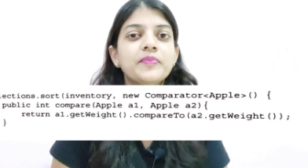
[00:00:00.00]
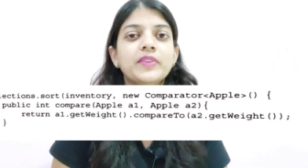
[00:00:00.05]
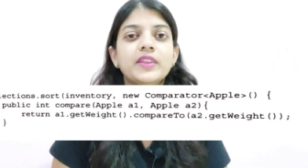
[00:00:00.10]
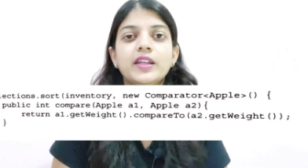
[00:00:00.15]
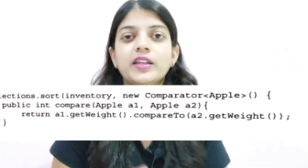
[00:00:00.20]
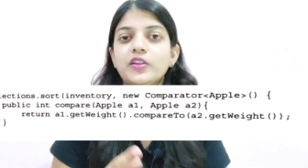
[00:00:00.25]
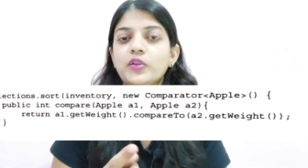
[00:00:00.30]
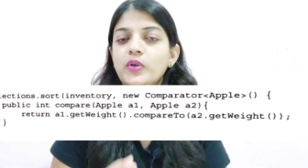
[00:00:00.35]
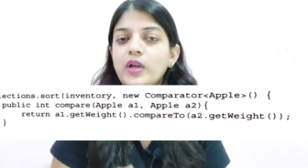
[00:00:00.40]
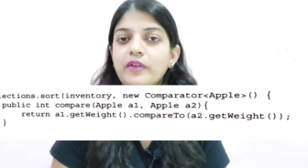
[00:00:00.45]

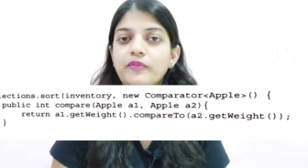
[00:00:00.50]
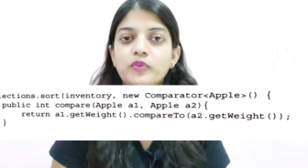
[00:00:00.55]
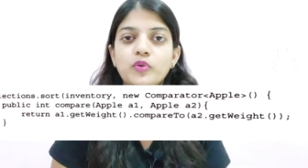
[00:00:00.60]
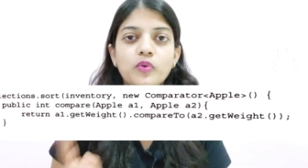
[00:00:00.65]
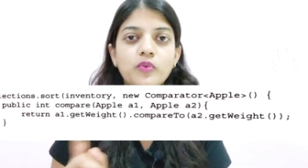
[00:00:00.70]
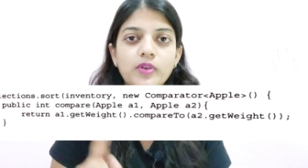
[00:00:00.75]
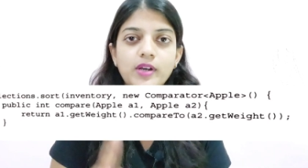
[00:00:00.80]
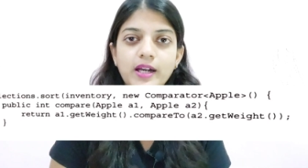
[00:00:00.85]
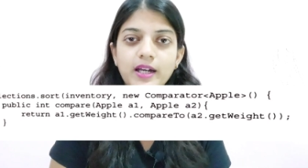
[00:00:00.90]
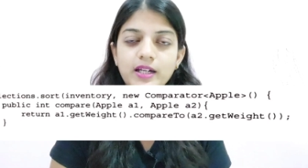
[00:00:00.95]
then you have to
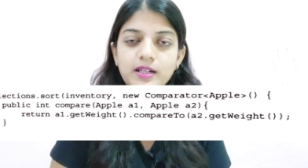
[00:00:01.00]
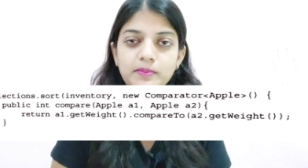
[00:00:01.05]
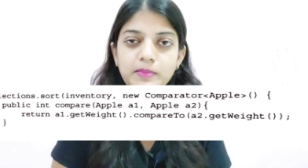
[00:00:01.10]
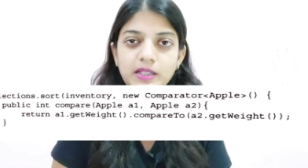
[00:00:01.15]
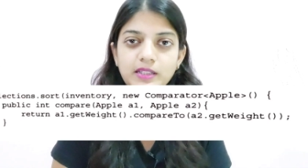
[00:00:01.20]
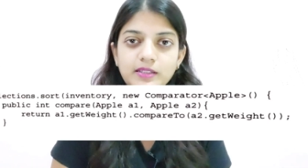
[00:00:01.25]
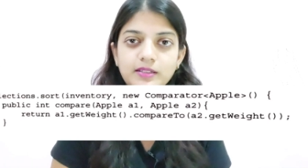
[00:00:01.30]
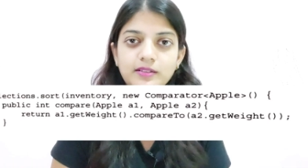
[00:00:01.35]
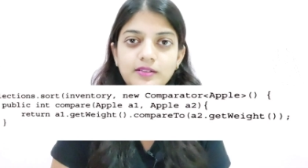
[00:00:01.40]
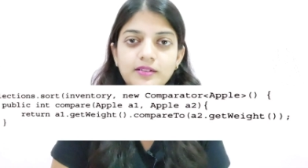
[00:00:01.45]
override a
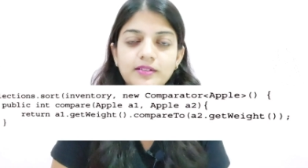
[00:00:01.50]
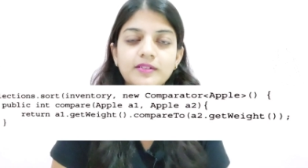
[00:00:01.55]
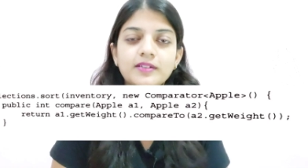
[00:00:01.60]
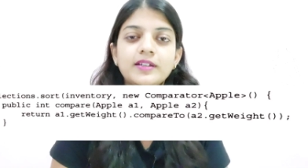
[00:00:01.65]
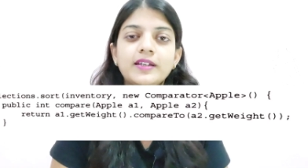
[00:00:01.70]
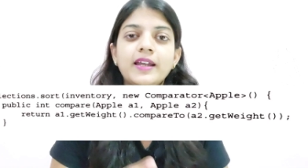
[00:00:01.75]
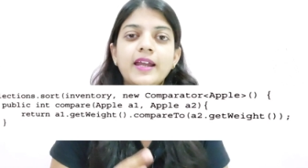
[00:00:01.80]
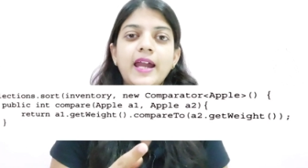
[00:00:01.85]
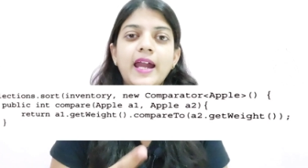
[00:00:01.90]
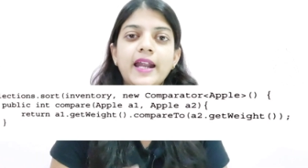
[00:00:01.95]
method,
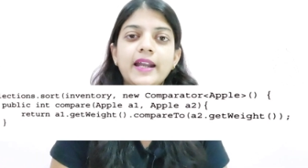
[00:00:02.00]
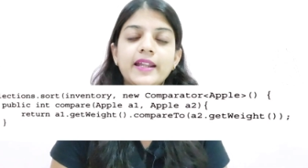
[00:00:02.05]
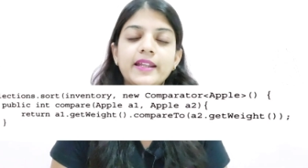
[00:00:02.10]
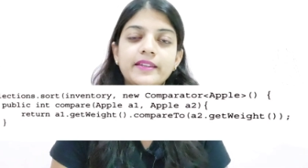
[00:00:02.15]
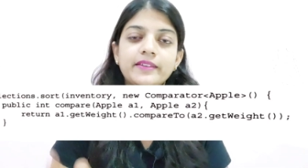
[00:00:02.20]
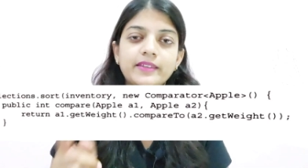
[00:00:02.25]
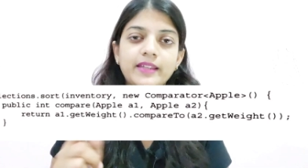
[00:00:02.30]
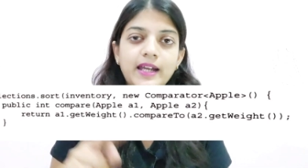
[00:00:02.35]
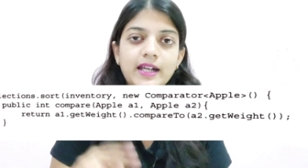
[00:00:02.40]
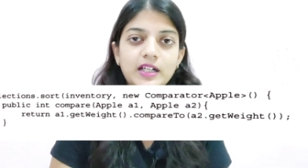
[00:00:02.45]
and
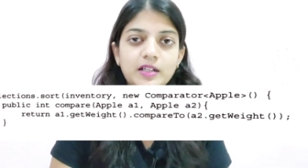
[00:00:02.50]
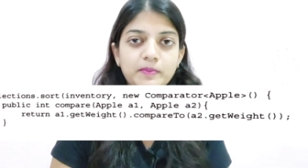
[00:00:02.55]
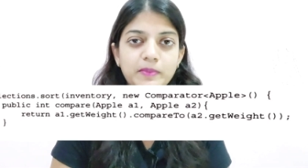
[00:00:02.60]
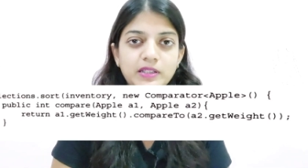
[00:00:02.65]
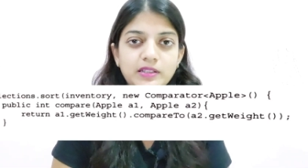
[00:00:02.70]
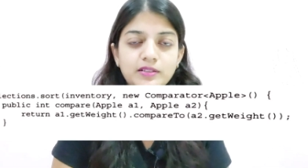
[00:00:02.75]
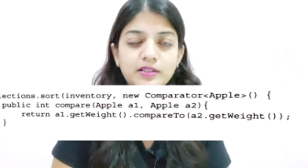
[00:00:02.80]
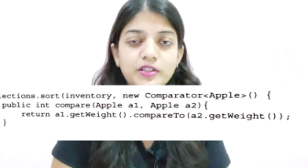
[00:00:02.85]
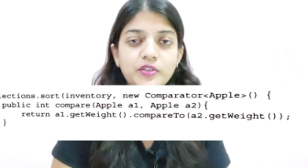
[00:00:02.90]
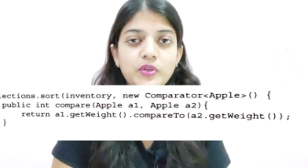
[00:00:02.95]
in that
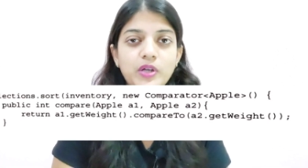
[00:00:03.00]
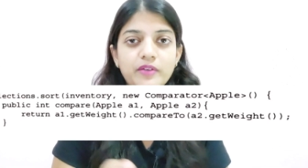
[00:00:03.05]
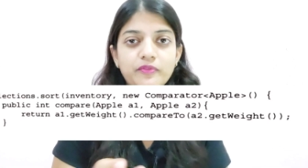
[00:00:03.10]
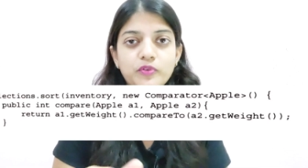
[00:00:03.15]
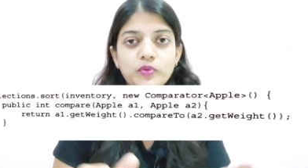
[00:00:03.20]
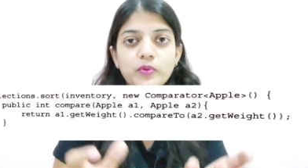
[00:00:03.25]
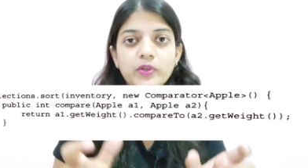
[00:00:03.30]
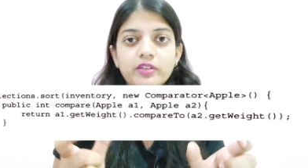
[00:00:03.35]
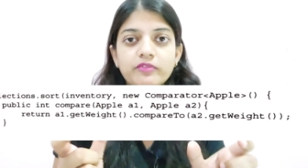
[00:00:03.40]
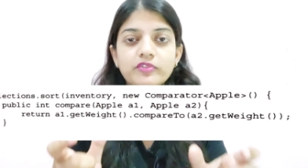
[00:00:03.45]
method you have
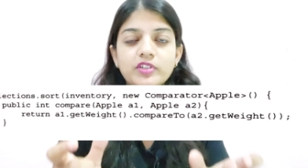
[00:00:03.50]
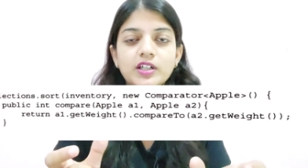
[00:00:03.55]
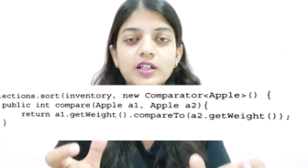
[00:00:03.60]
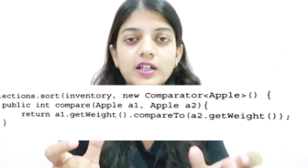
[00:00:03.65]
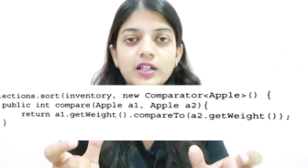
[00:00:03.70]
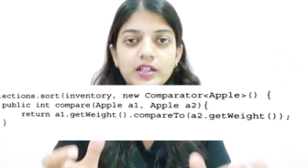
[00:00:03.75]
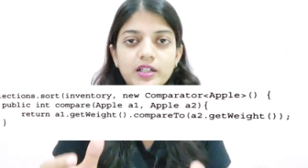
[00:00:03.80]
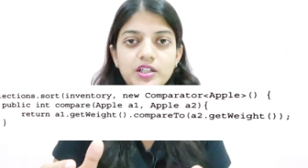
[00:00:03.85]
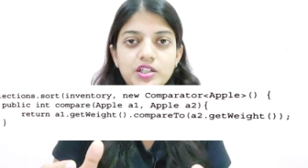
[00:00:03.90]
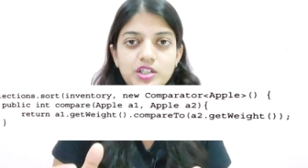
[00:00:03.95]
to give the
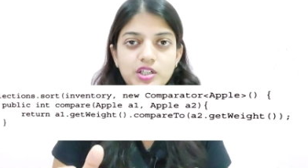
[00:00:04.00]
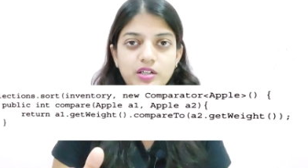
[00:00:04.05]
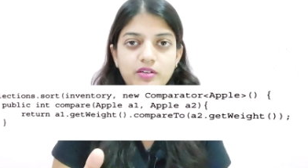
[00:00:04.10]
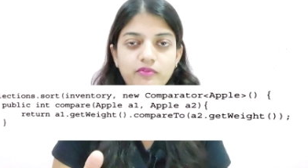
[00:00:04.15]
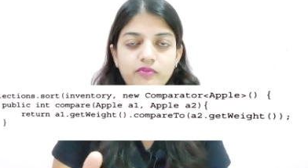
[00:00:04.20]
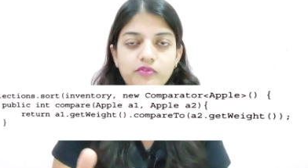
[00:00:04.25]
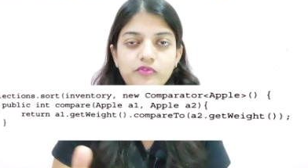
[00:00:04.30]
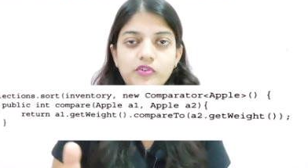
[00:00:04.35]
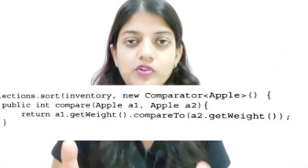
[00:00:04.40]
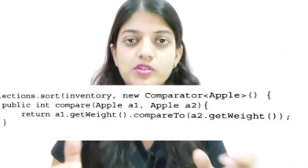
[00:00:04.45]

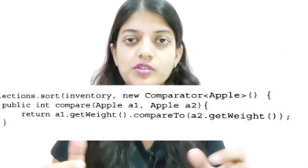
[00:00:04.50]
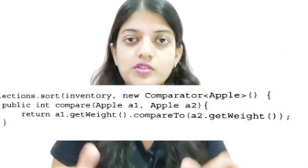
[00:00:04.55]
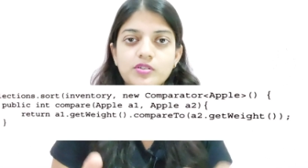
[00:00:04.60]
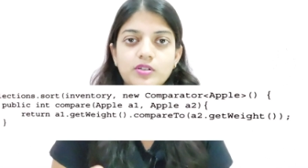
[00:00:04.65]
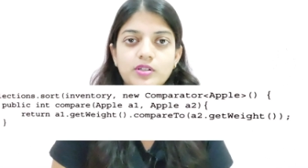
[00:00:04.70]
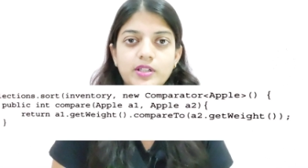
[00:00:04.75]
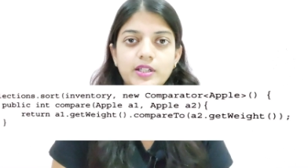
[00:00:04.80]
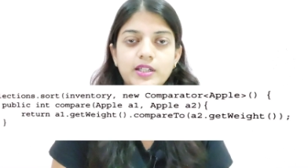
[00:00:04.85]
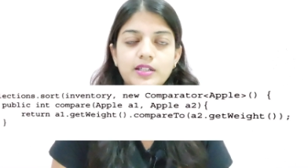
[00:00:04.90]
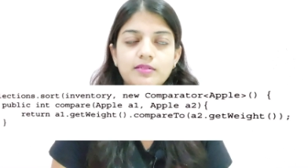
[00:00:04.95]
condition for
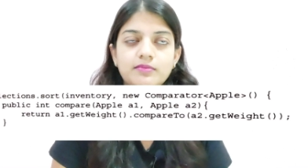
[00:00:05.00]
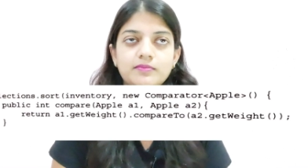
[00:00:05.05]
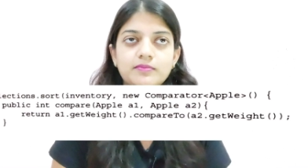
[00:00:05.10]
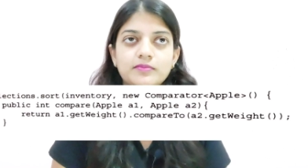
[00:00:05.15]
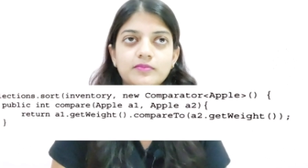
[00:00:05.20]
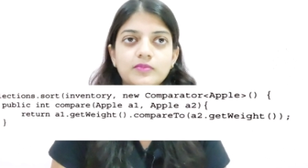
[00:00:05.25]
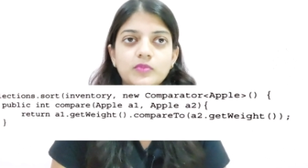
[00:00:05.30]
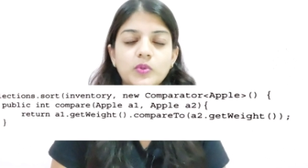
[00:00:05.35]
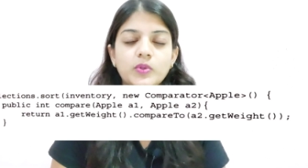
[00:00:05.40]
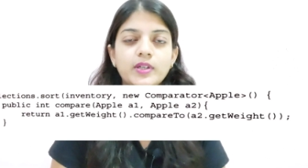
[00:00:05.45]
sorting.
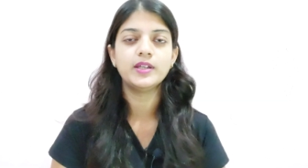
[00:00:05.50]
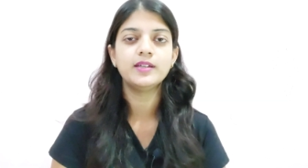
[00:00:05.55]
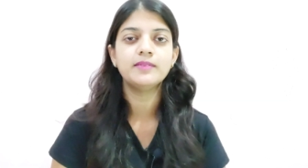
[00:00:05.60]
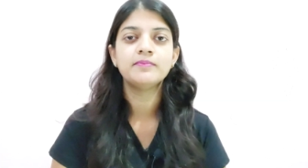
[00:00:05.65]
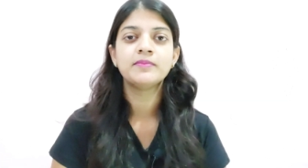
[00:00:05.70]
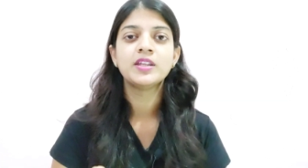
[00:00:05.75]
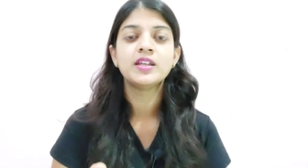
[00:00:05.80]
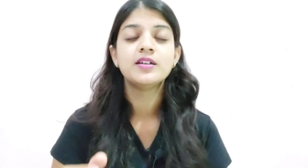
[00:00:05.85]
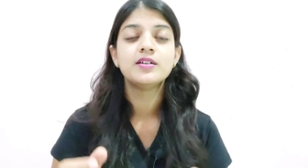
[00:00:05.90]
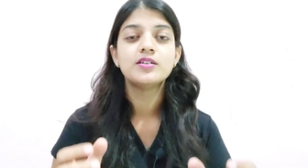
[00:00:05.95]
Okay,
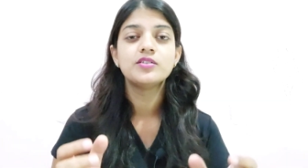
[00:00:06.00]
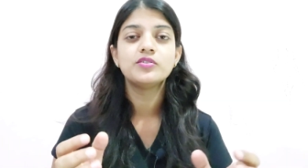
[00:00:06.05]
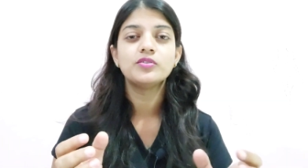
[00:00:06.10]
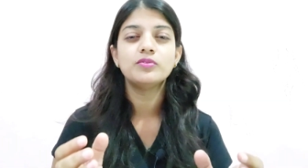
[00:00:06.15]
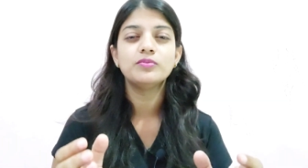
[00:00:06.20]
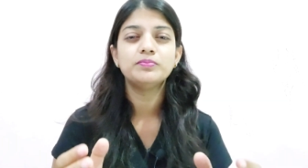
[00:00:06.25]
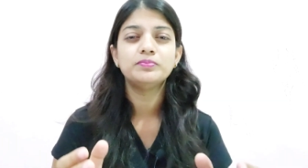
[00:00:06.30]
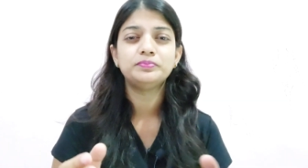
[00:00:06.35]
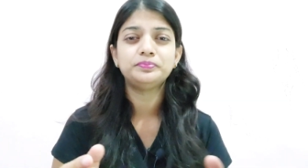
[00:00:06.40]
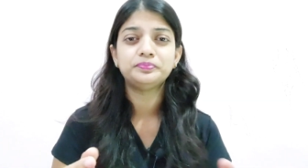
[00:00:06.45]

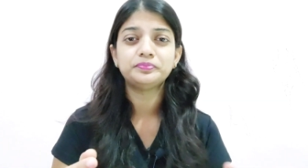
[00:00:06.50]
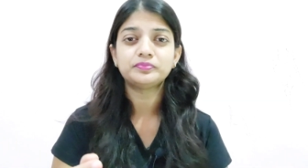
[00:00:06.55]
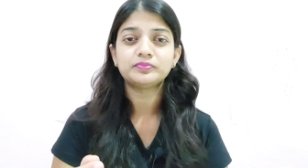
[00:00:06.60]
so